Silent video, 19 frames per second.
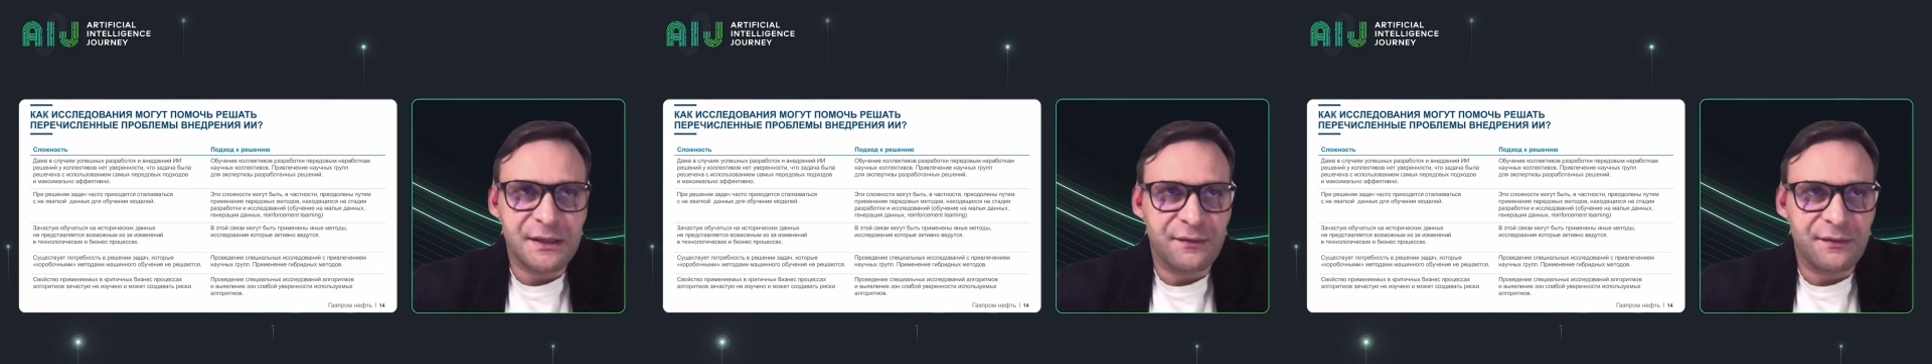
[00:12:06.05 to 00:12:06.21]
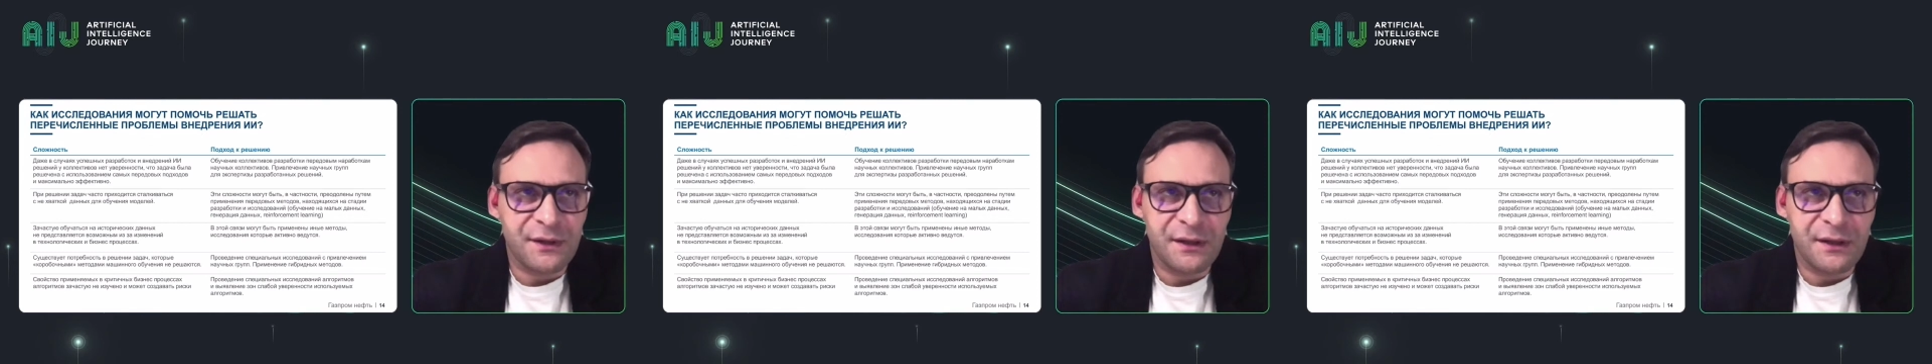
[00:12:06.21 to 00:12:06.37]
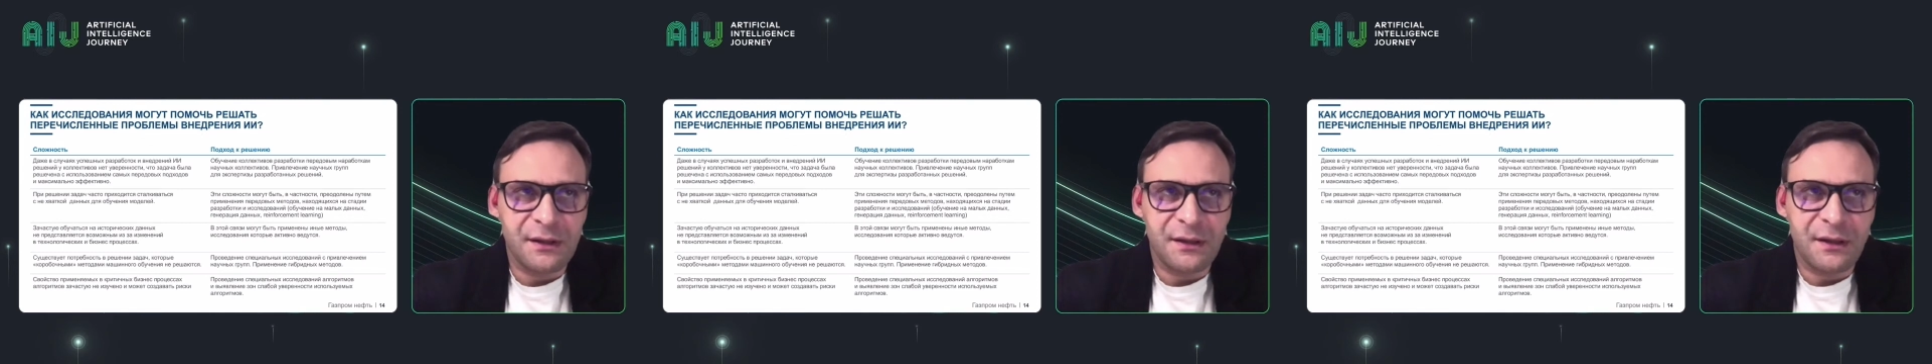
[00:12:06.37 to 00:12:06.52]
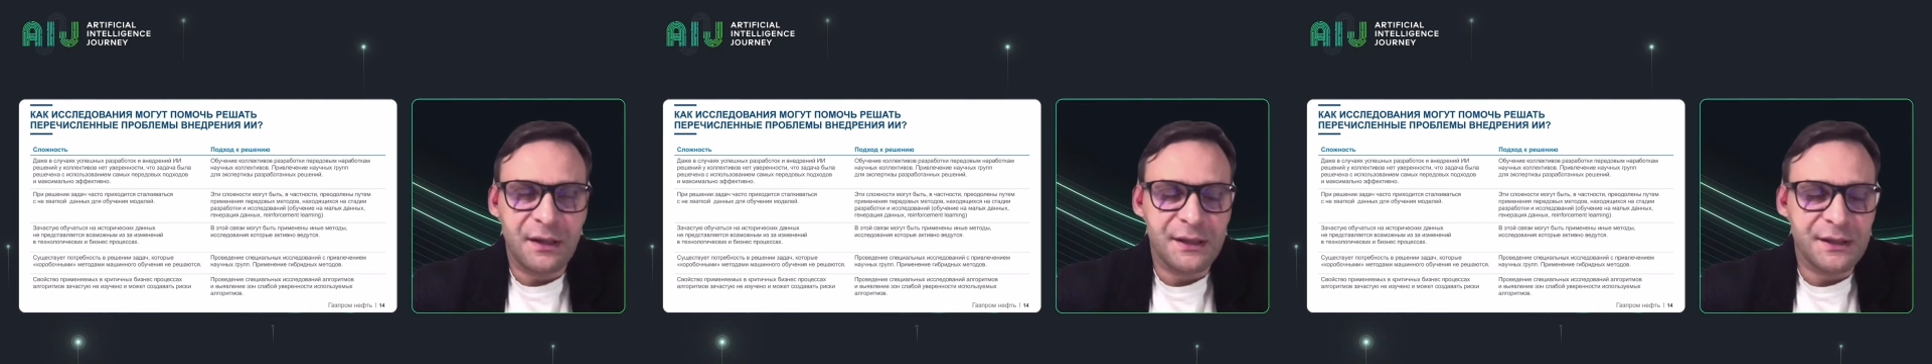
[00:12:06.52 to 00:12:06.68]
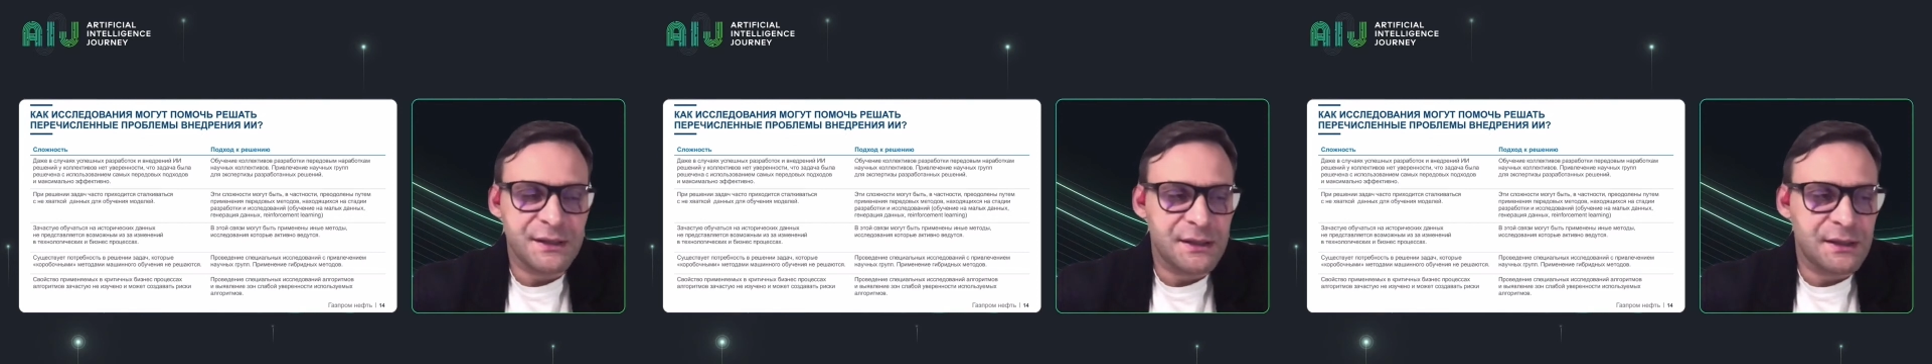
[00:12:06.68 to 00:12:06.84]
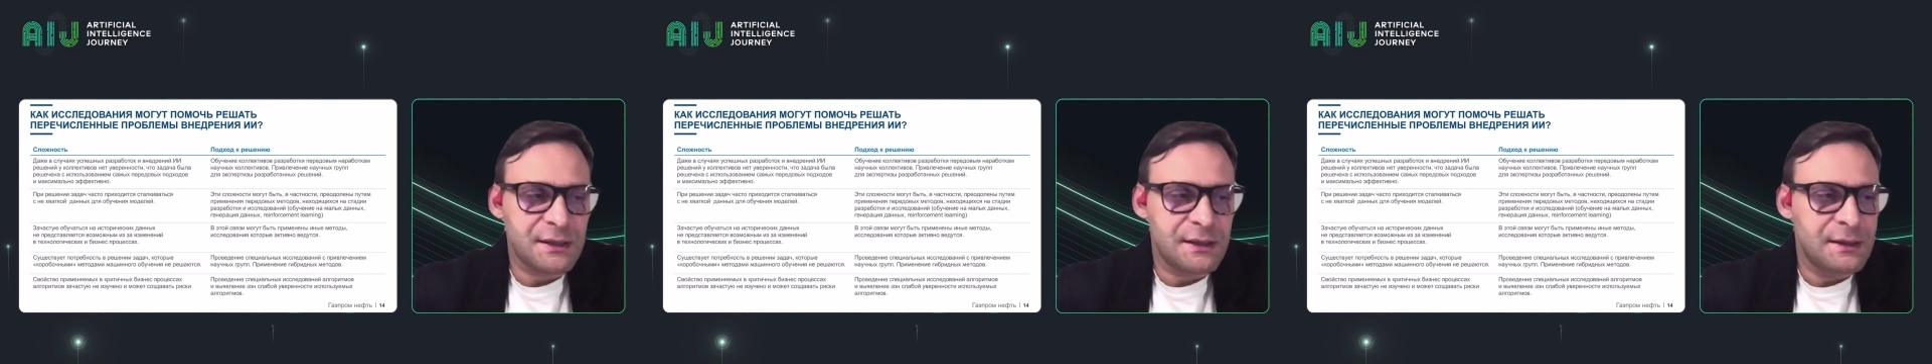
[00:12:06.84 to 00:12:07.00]
small
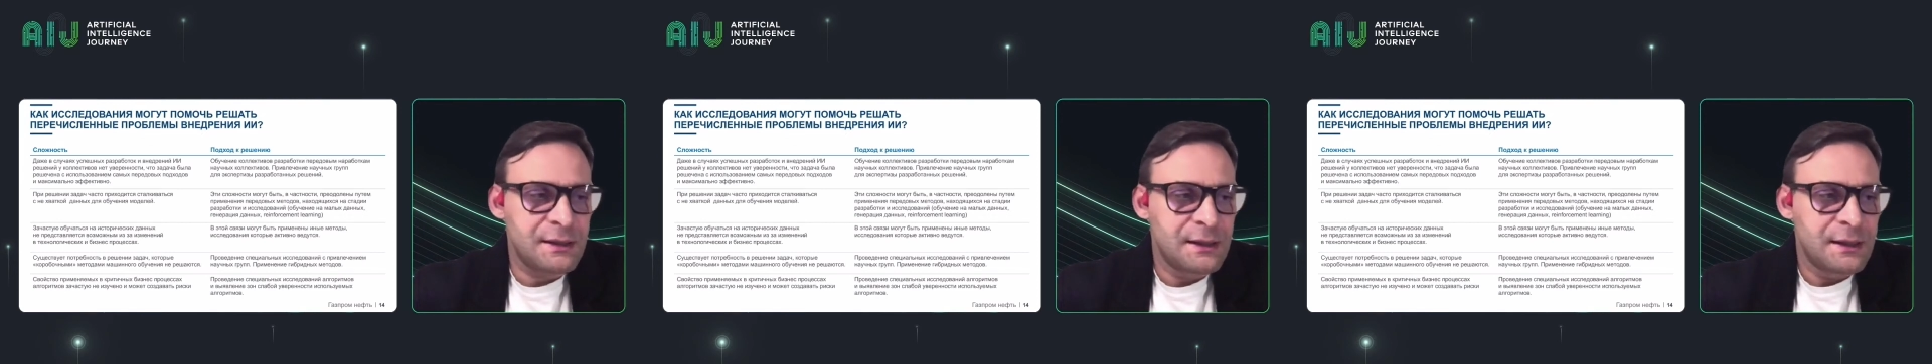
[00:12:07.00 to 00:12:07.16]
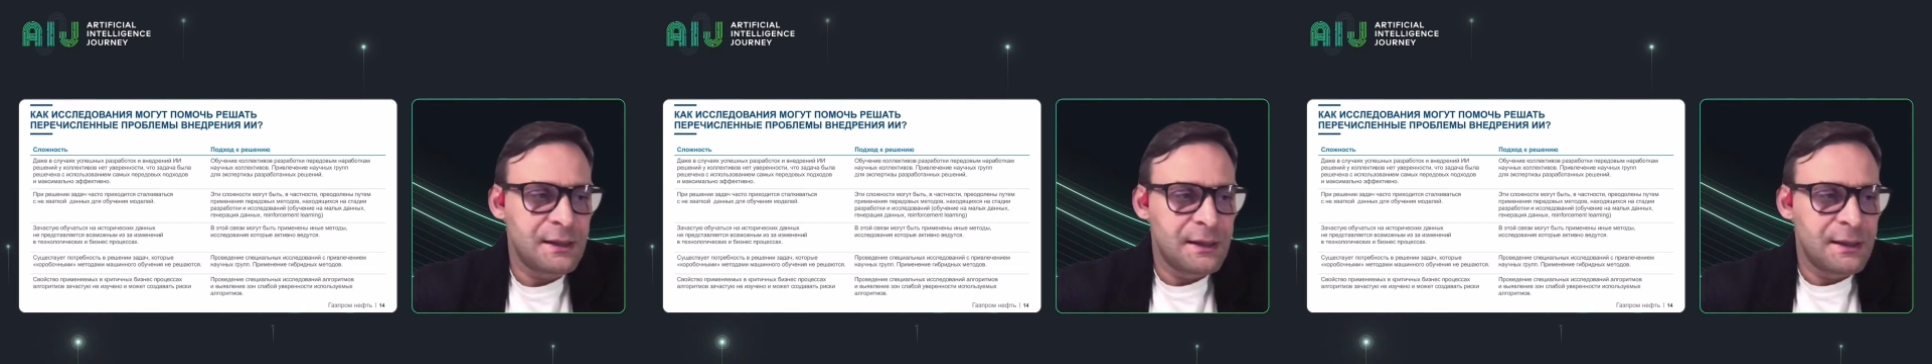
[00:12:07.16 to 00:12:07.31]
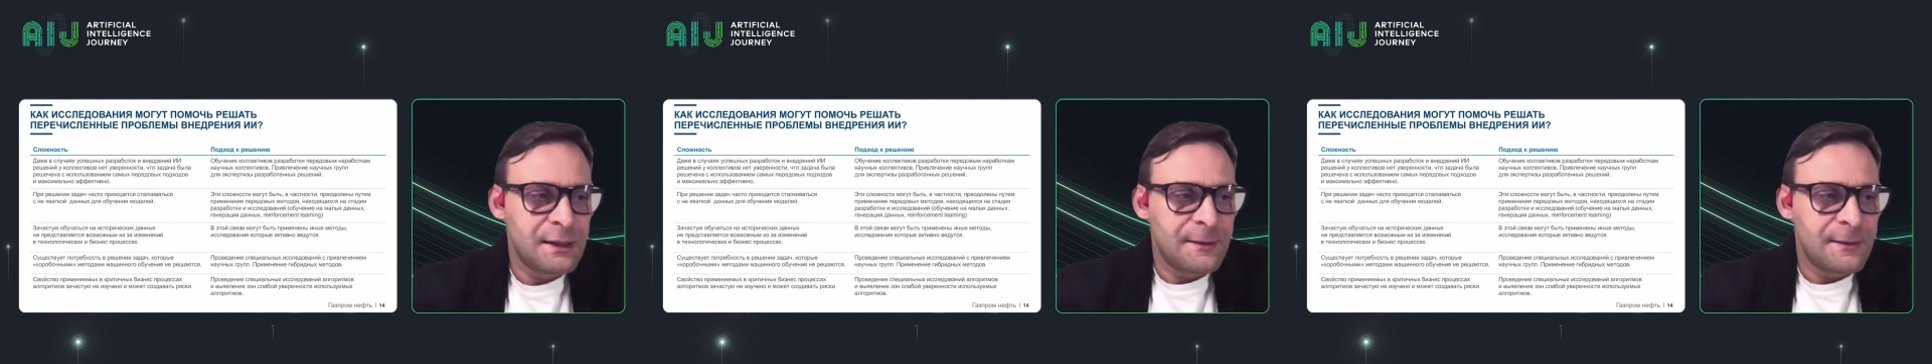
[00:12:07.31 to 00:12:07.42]
amounts of data